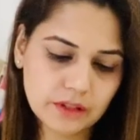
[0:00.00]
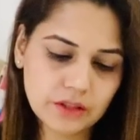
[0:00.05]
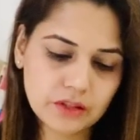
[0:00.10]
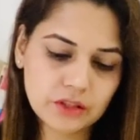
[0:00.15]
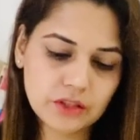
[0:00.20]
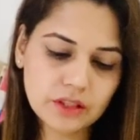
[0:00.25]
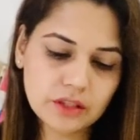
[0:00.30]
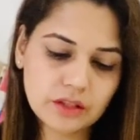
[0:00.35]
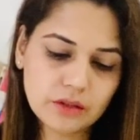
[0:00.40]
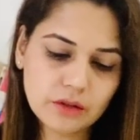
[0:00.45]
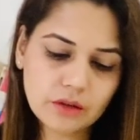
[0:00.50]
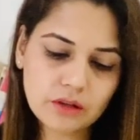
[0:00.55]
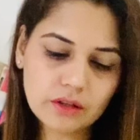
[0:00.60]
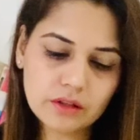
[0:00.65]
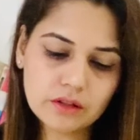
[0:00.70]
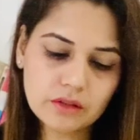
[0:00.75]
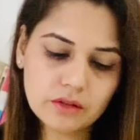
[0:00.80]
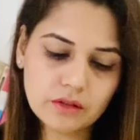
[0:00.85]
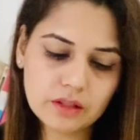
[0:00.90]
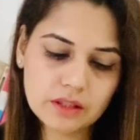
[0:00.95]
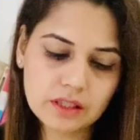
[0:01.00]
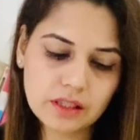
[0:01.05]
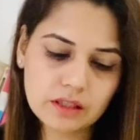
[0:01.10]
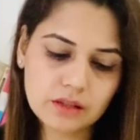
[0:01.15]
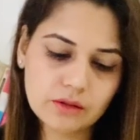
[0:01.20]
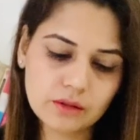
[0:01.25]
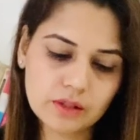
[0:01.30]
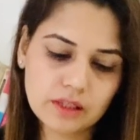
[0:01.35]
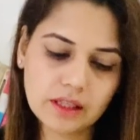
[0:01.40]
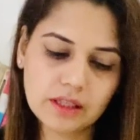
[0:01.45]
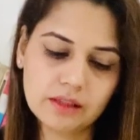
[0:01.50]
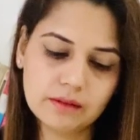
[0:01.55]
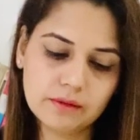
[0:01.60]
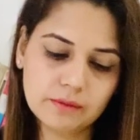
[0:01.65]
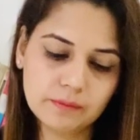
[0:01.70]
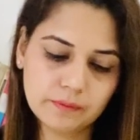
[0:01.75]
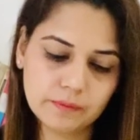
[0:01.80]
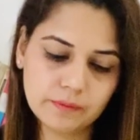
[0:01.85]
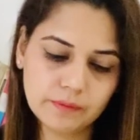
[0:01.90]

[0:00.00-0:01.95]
Je dors dans cet hôtel.